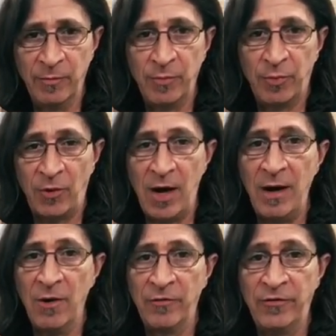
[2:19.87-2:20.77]

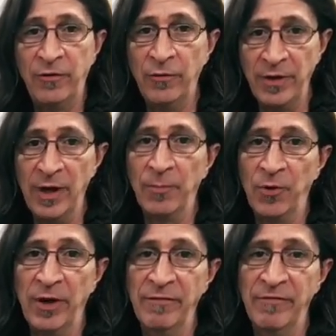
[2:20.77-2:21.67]
prior to the
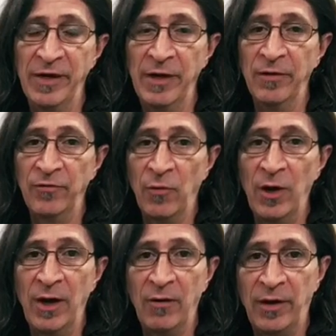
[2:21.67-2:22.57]
upgrade videos where
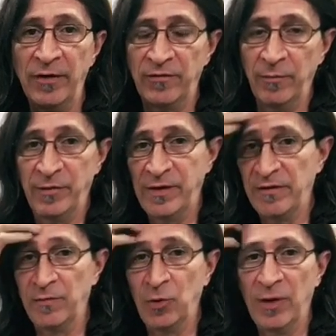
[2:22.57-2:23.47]
I'll get some
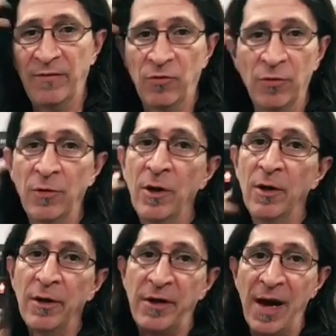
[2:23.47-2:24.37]
decibel level
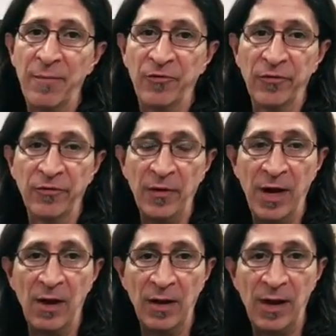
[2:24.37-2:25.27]
captures on
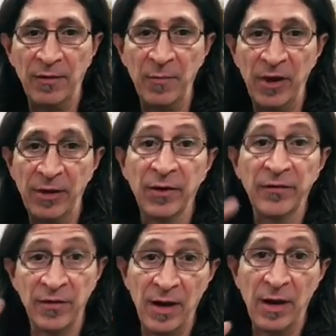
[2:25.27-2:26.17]
how loud the planer is,
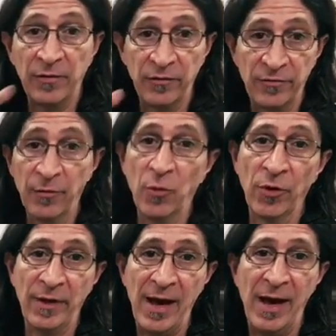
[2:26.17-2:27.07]
and then I'll do some more
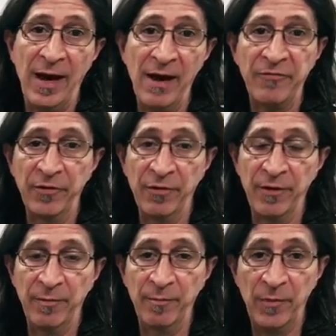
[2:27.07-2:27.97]
of that after
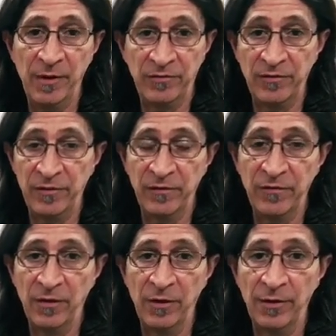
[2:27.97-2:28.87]
this is
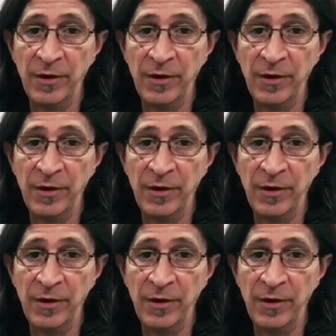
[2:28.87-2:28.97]
installed.